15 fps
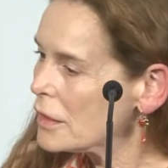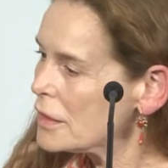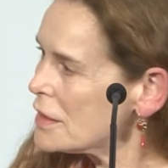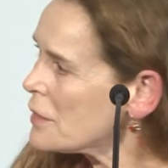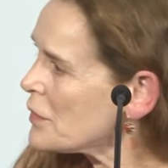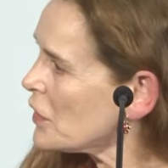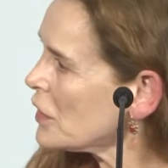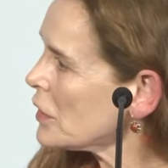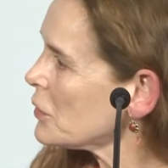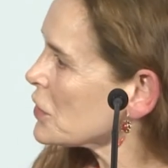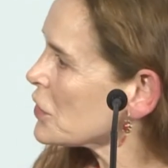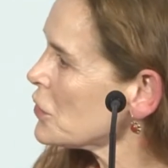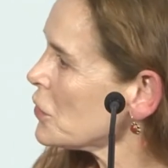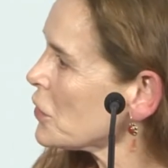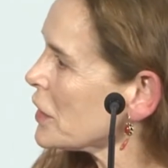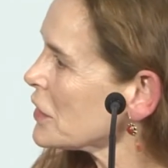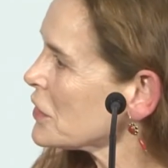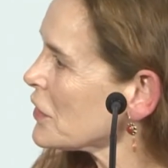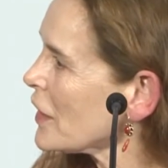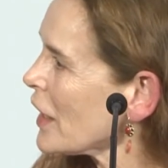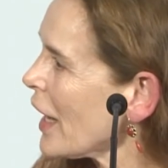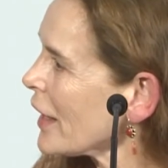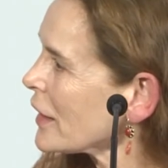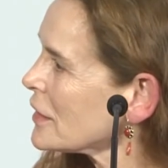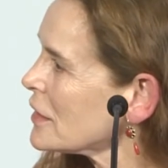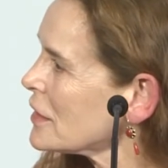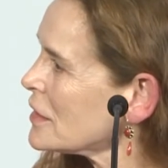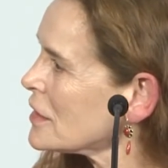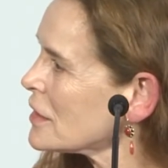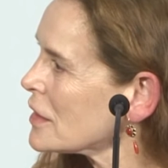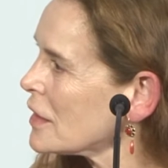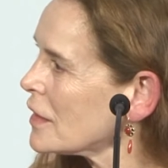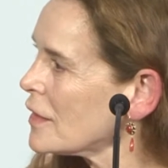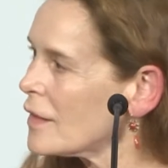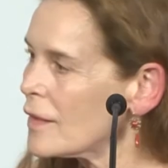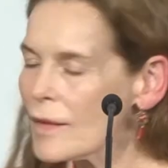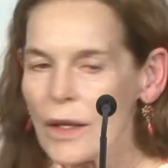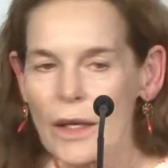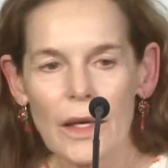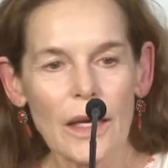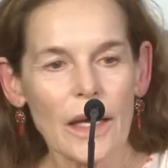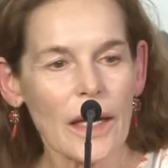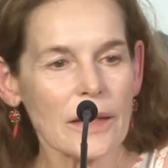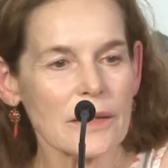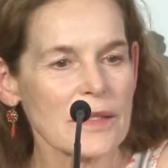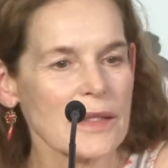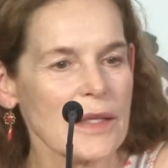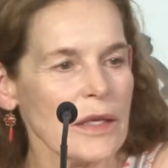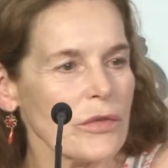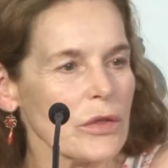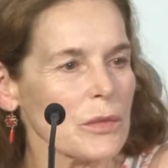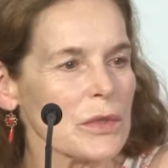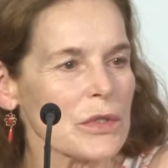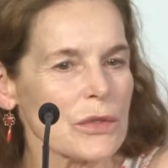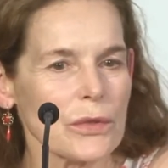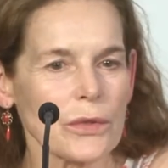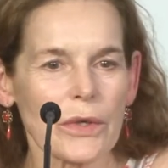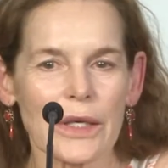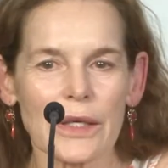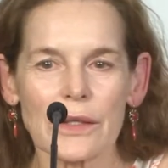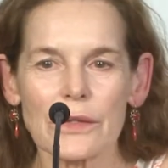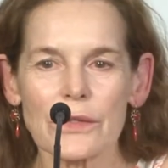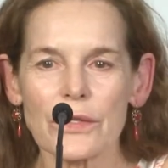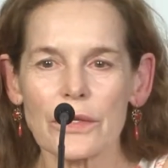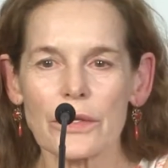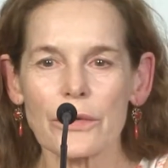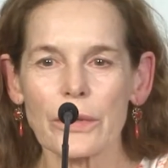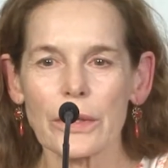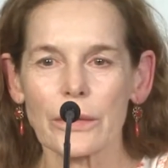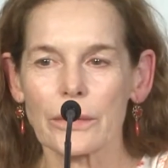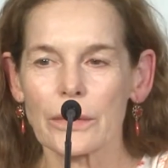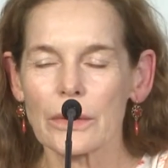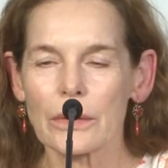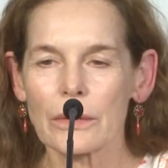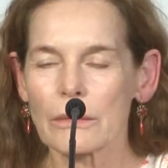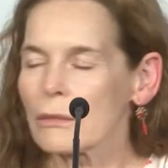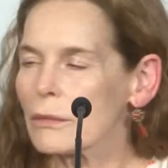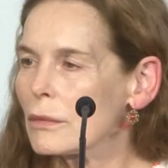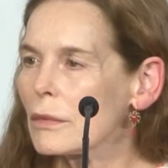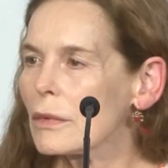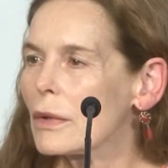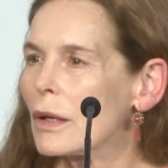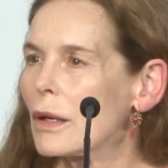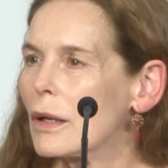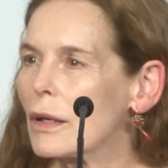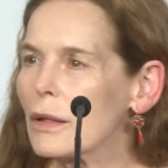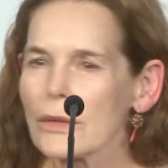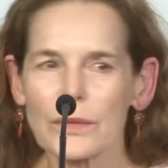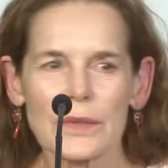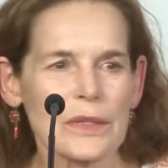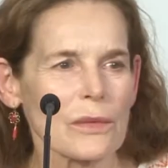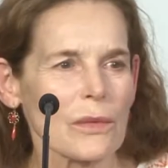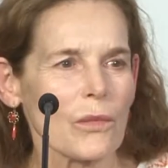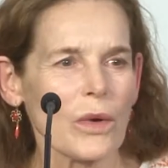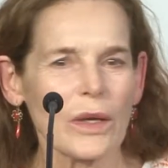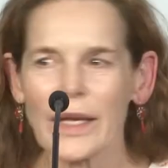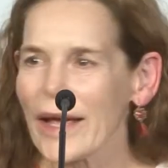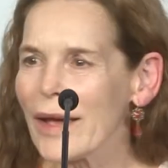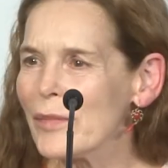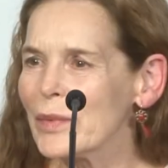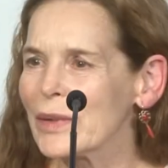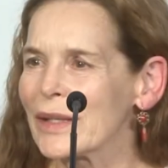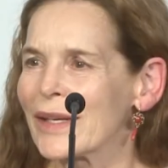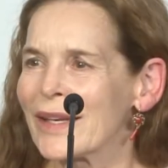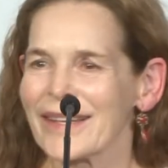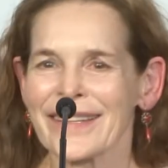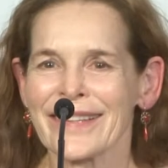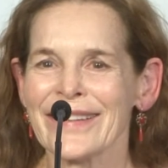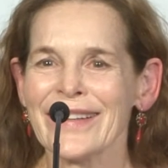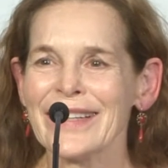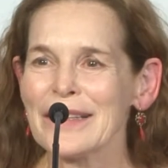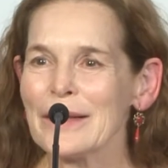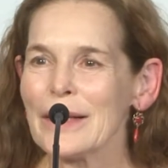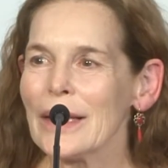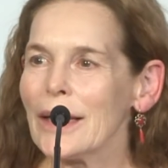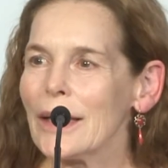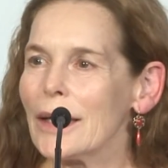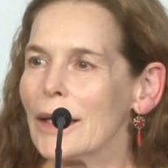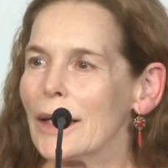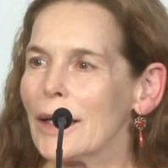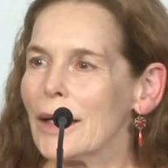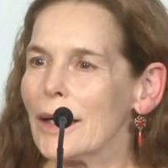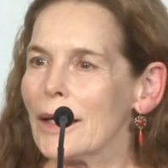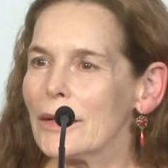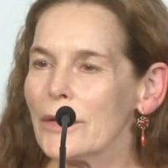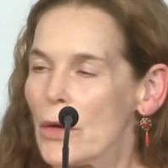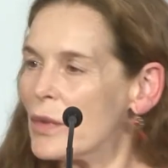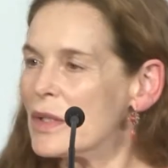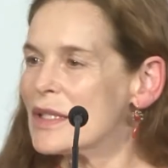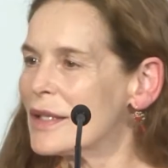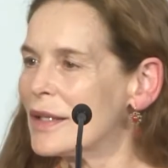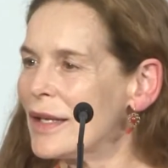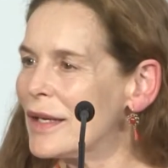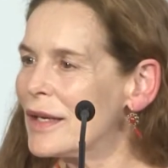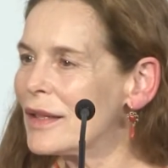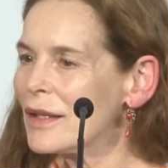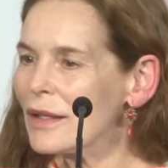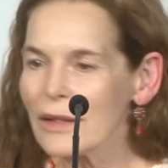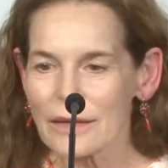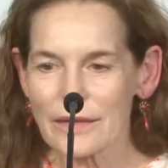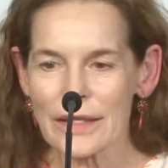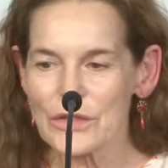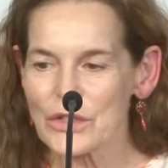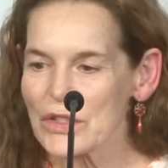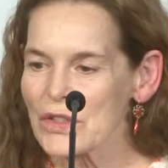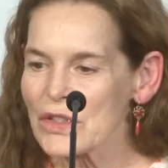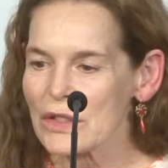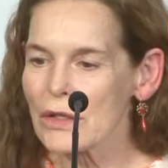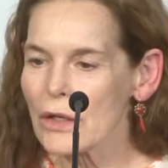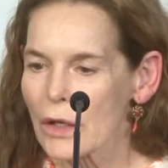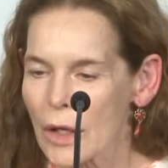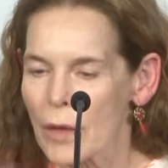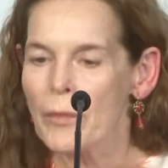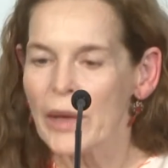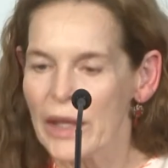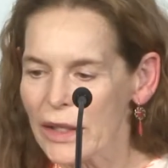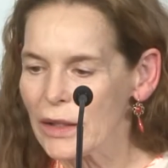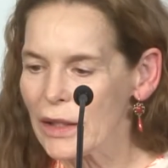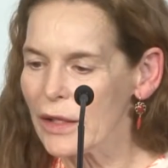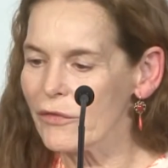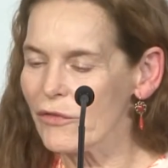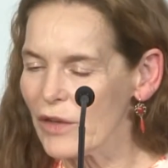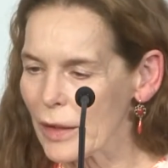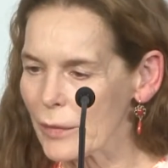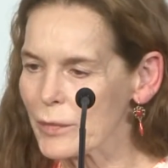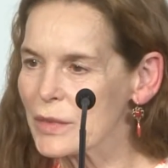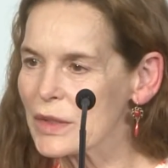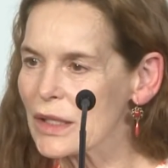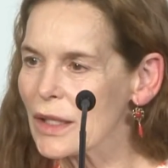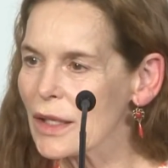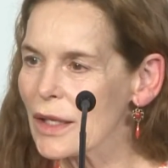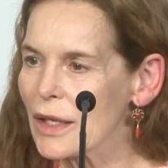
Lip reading: Timothy was talking to the actors, and Stephen was talking to the crew. Was what happened? No one said anything. They just completely flipped.